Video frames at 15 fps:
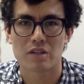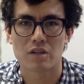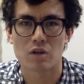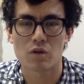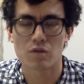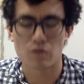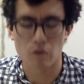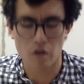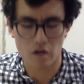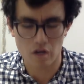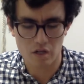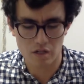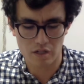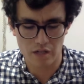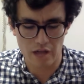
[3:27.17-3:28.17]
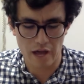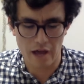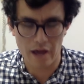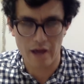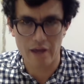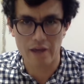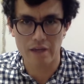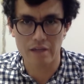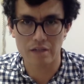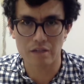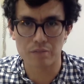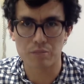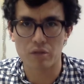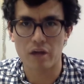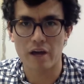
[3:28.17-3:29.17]
overall, I
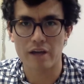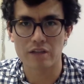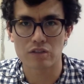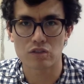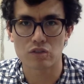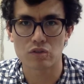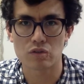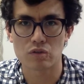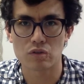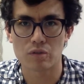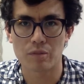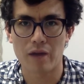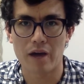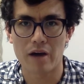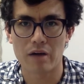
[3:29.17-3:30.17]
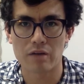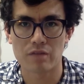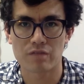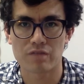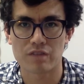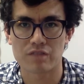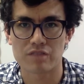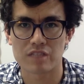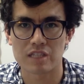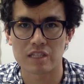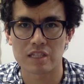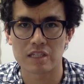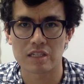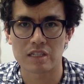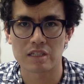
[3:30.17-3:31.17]
applied to about
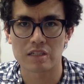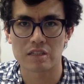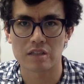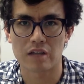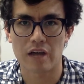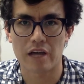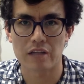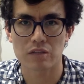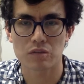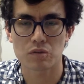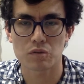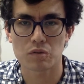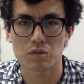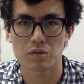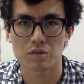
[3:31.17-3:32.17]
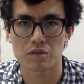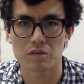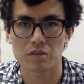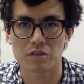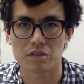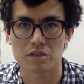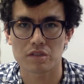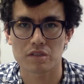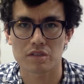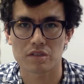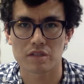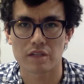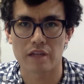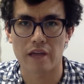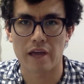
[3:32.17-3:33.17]
15 high schools
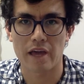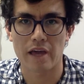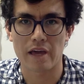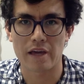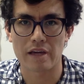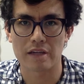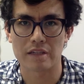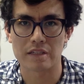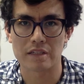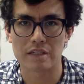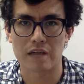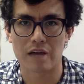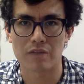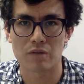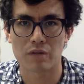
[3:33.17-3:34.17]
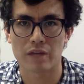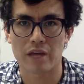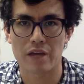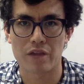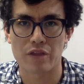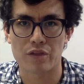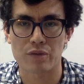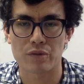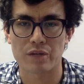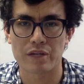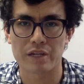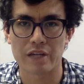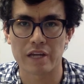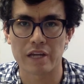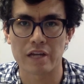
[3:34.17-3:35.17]
and I've only had
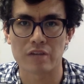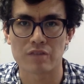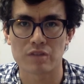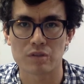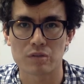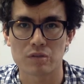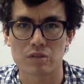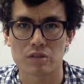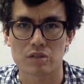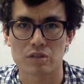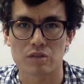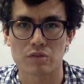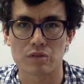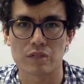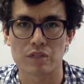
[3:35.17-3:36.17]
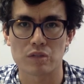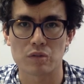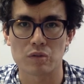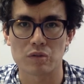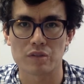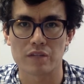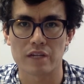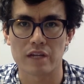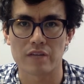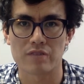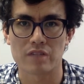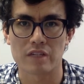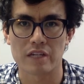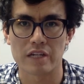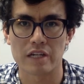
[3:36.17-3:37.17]
three schools that I've
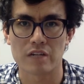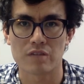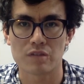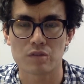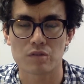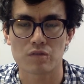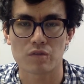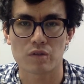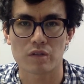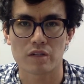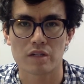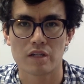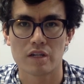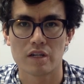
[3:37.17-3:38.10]
done interviews for.